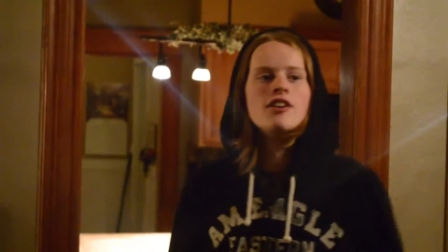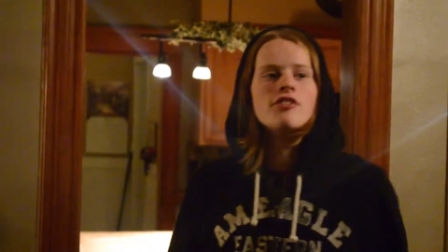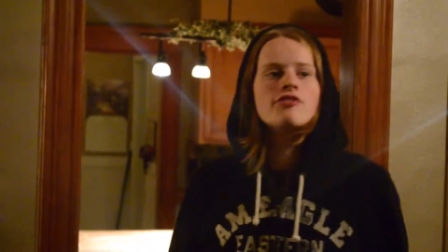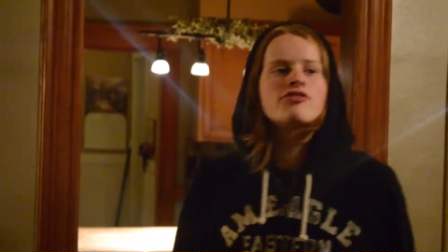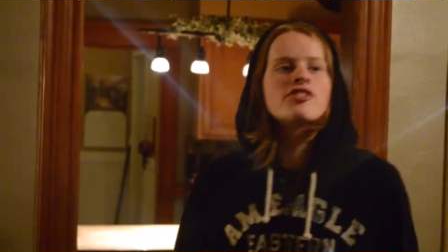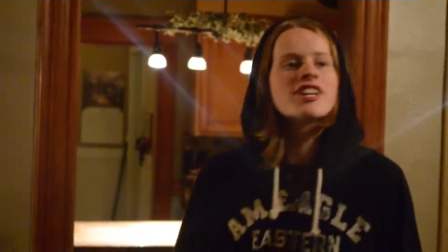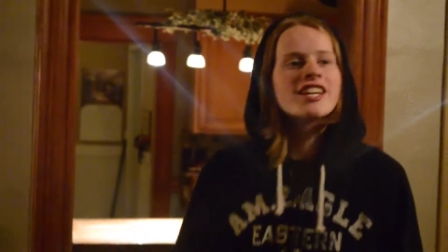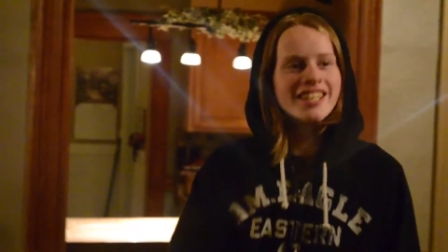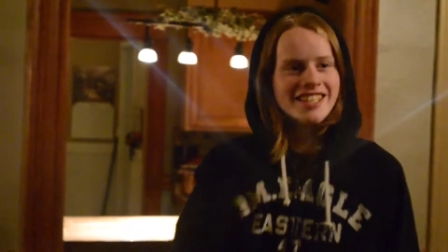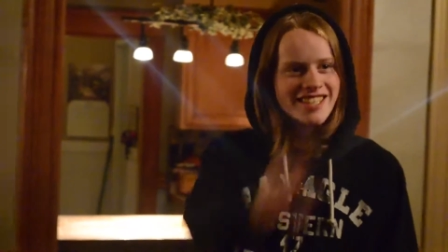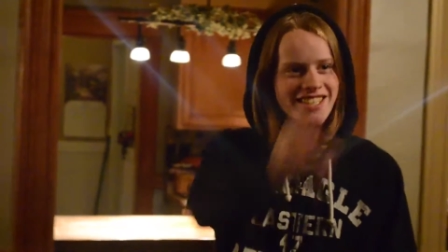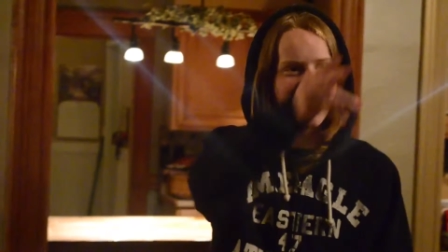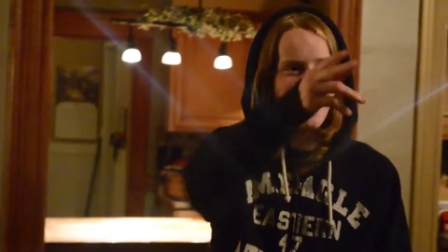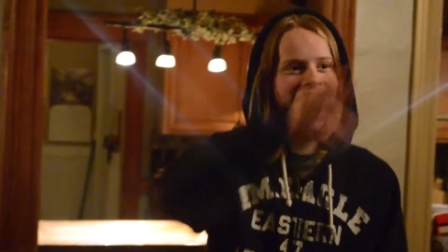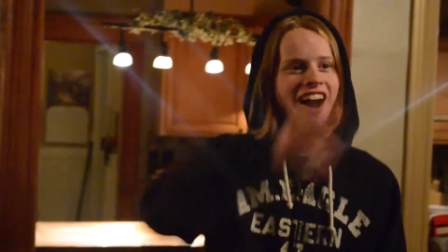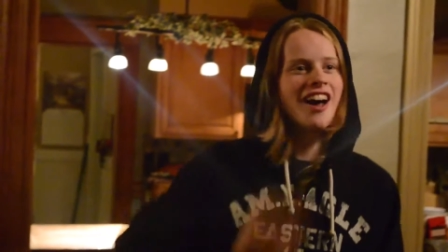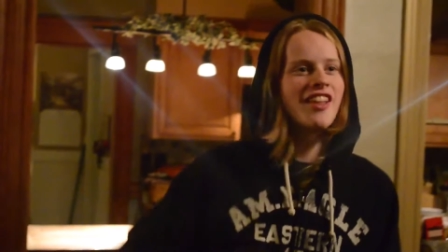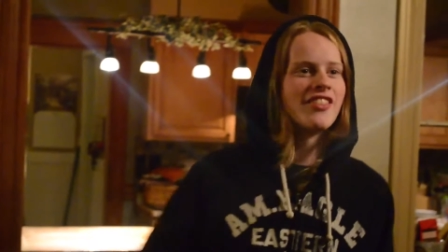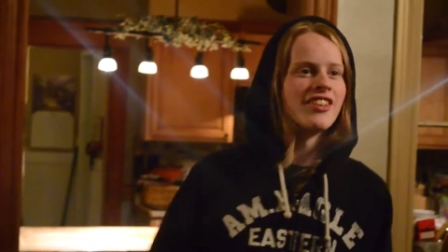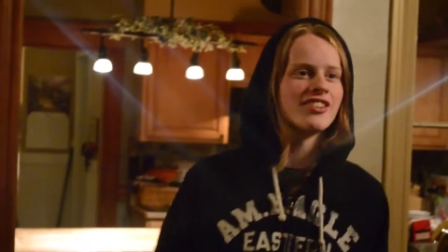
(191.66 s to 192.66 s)
Freaking
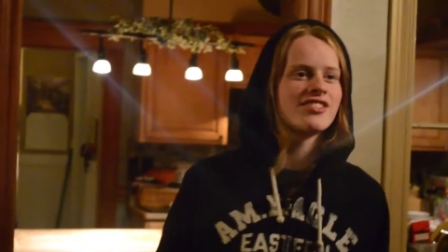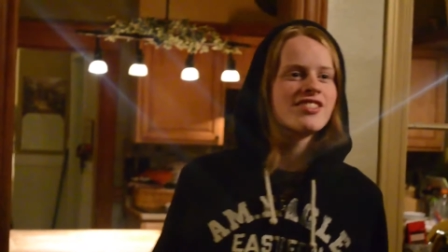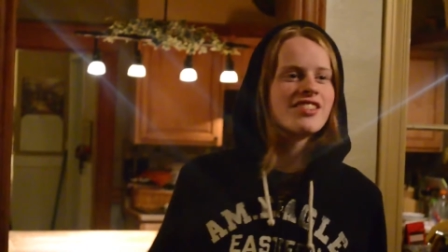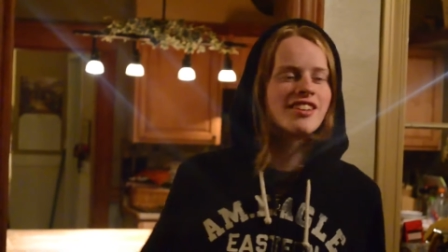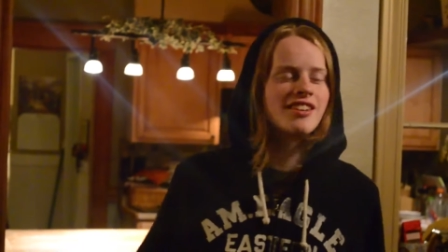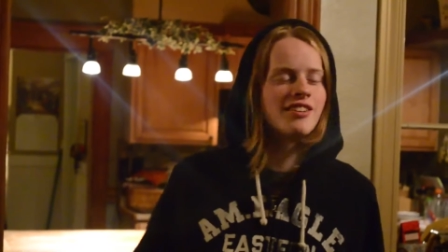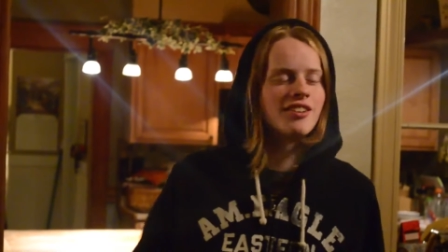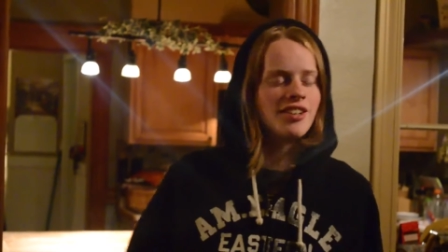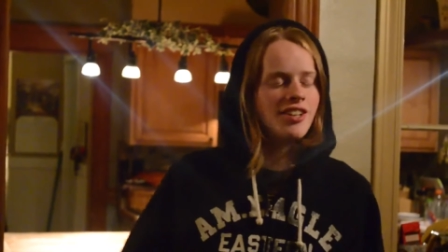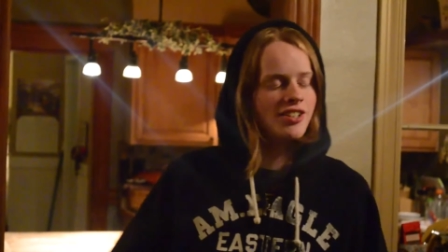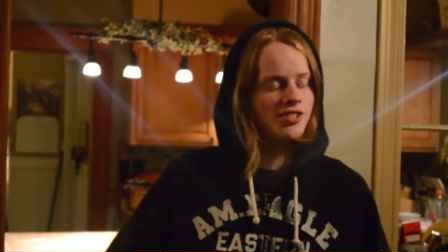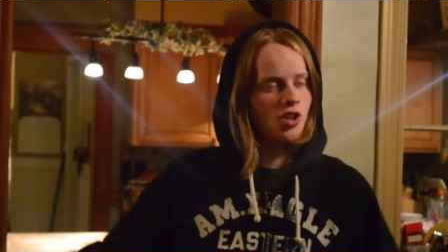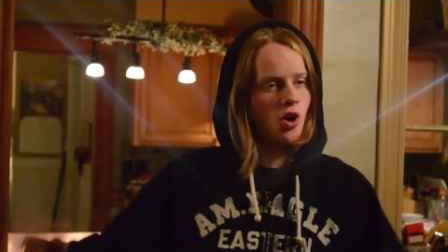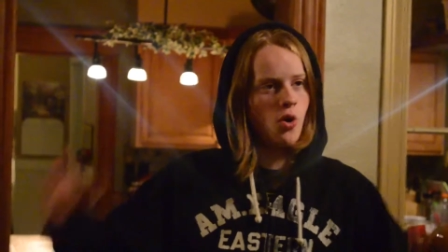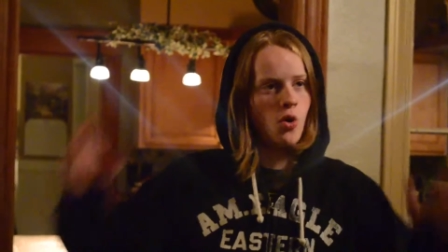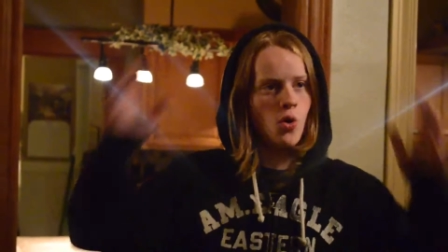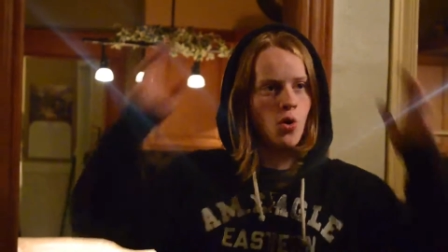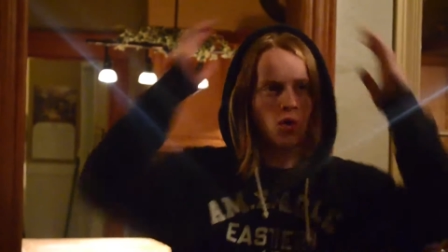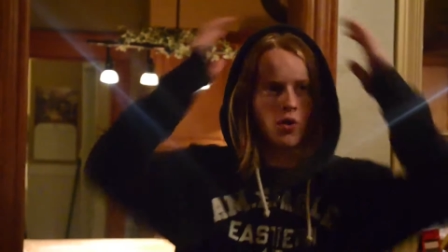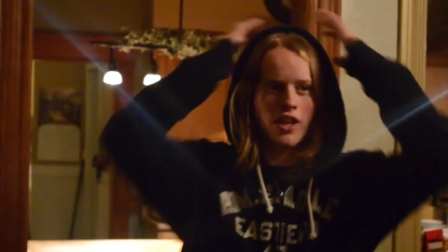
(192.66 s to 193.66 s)
Todd, there's the, oh,
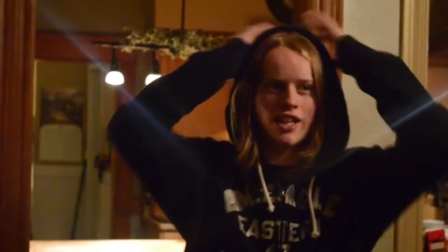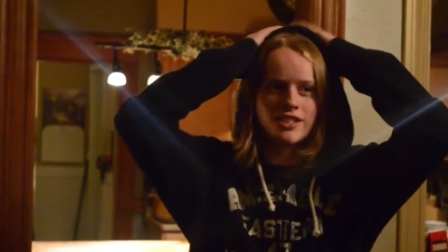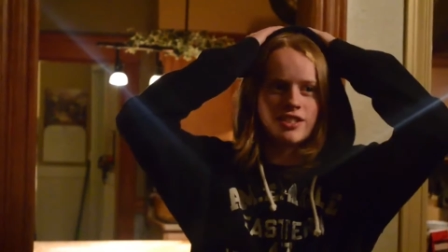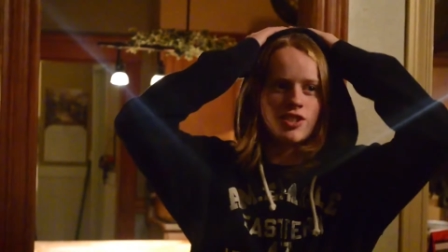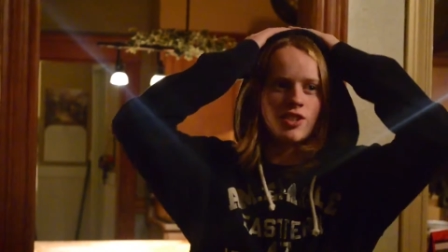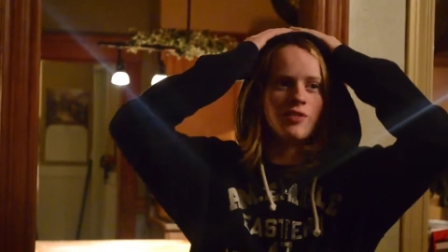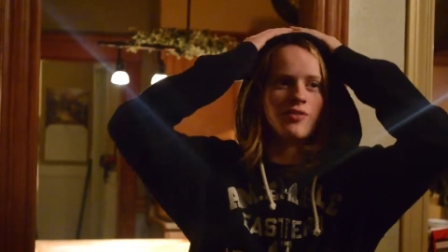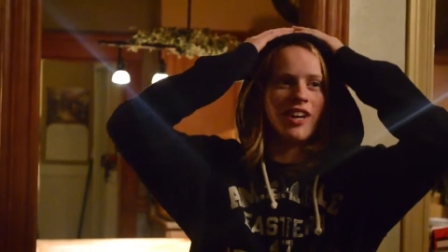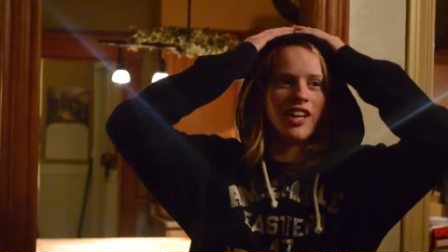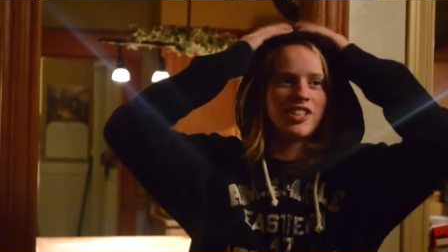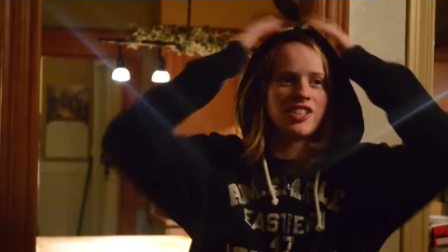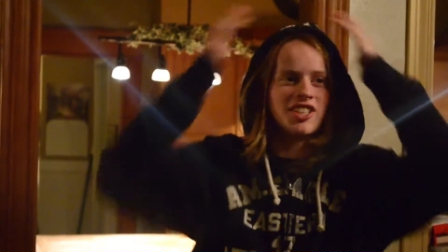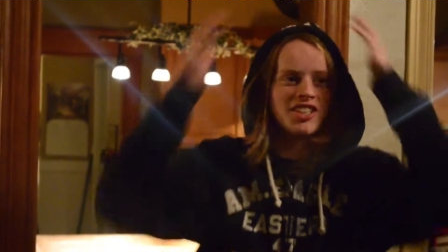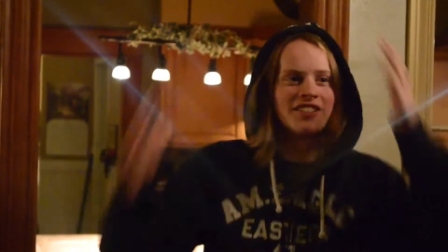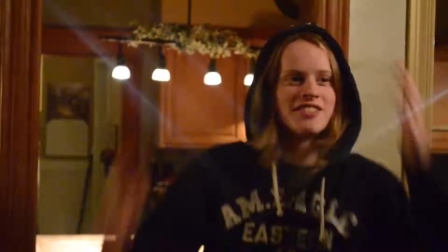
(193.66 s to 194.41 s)
oh, that's too much.